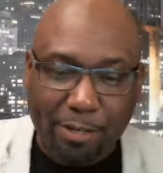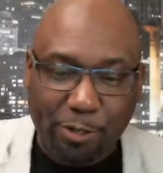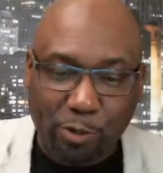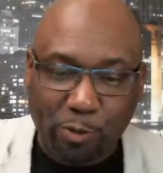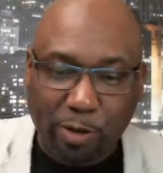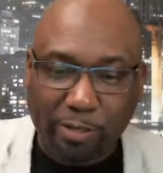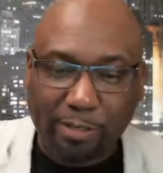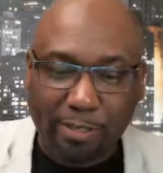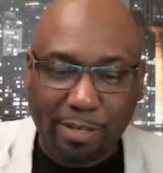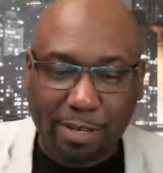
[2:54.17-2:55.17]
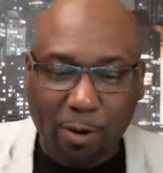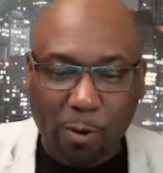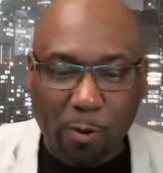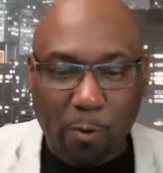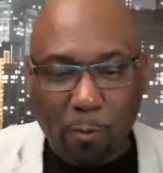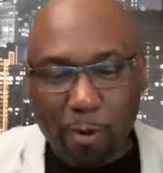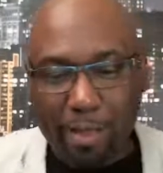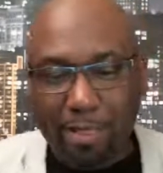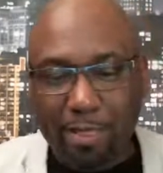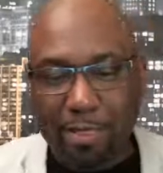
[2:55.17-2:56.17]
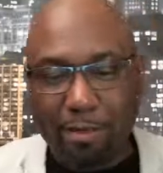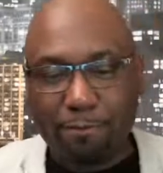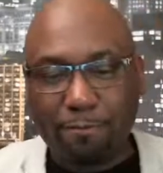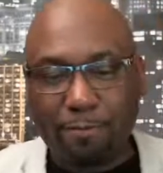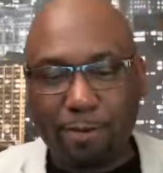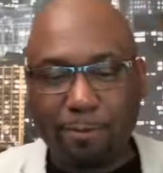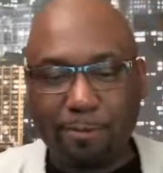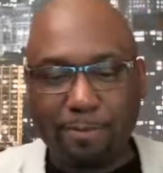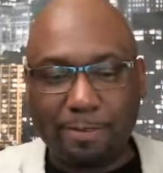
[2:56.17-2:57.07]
Do not go with the flow.